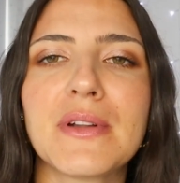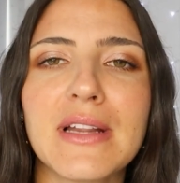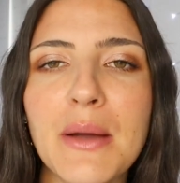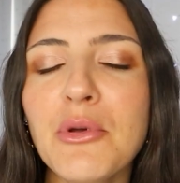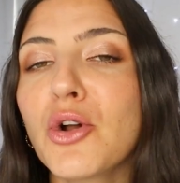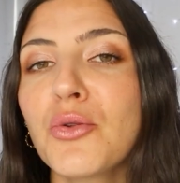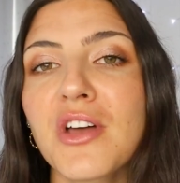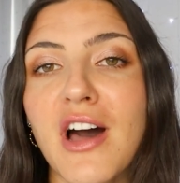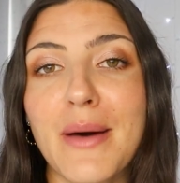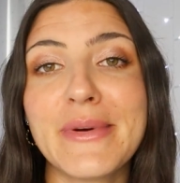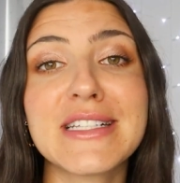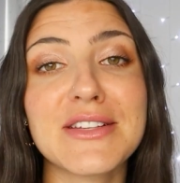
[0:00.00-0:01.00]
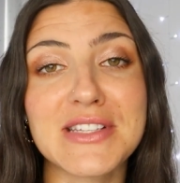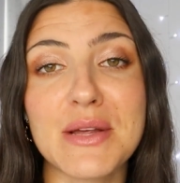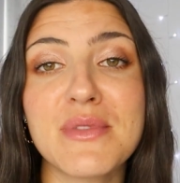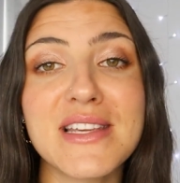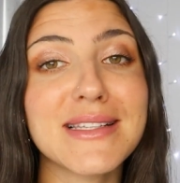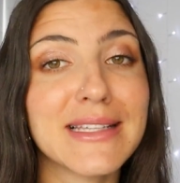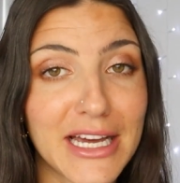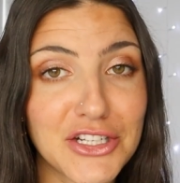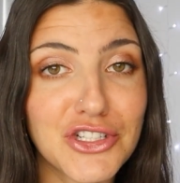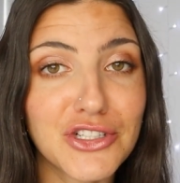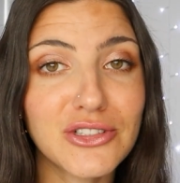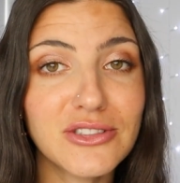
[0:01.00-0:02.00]
Let me know in the comments if some of these
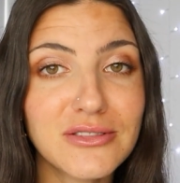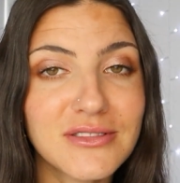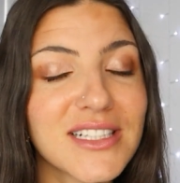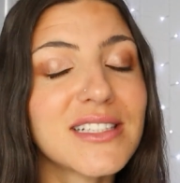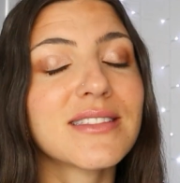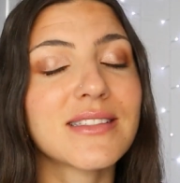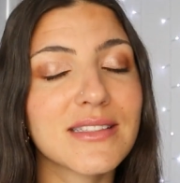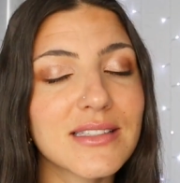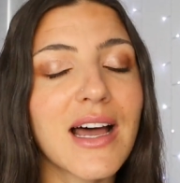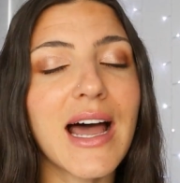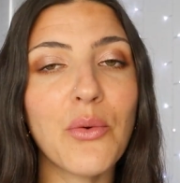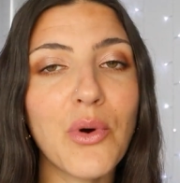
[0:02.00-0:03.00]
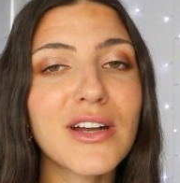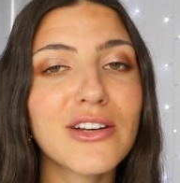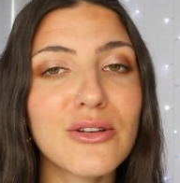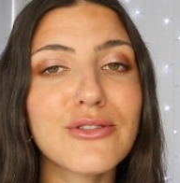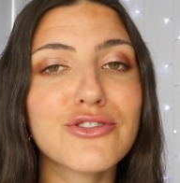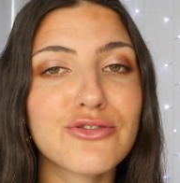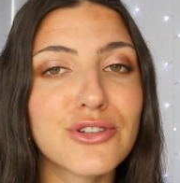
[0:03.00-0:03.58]
get you, because I wanna know the